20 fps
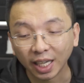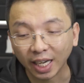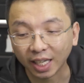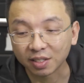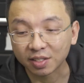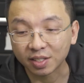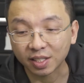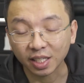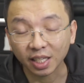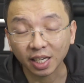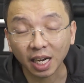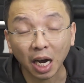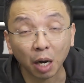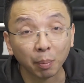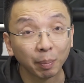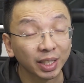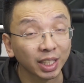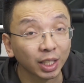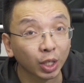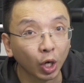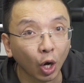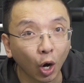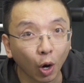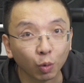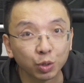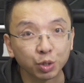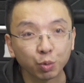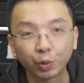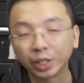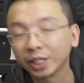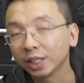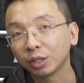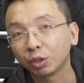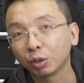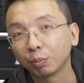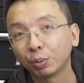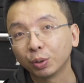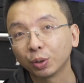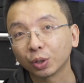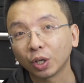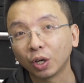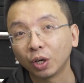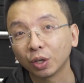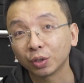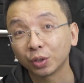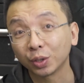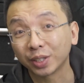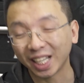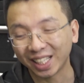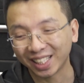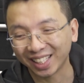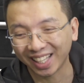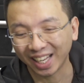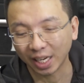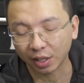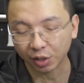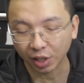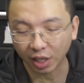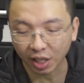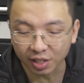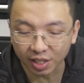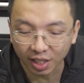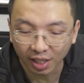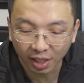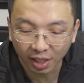and see how many coats we need to put on to get it airtight